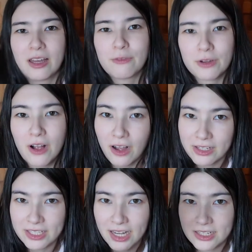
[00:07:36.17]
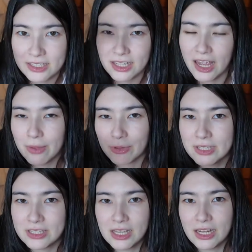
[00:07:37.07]
For context, the camera's
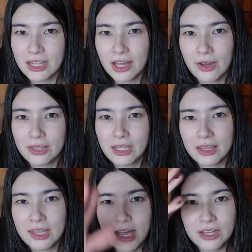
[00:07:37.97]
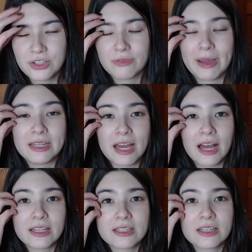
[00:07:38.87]
sitting on the edge of my
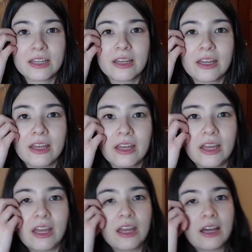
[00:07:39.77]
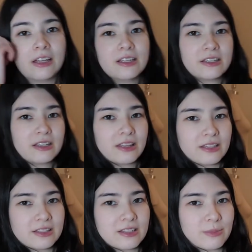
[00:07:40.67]
desk, and
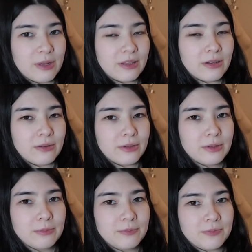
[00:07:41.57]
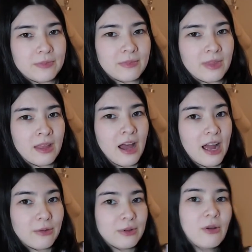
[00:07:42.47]
this is my little room.
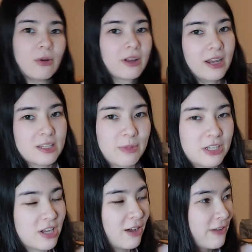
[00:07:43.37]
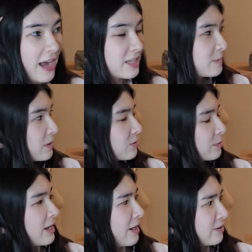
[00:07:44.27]
I reorganized my shelf. I spent
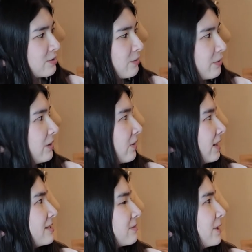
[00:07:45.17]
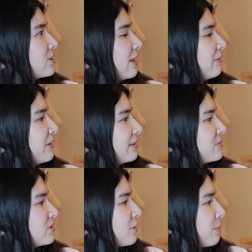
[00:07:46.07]
3 hours reorganizing my shelf, and I'm
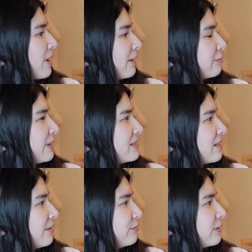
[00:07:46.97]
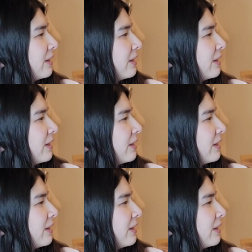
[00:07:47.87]
so proud of myself.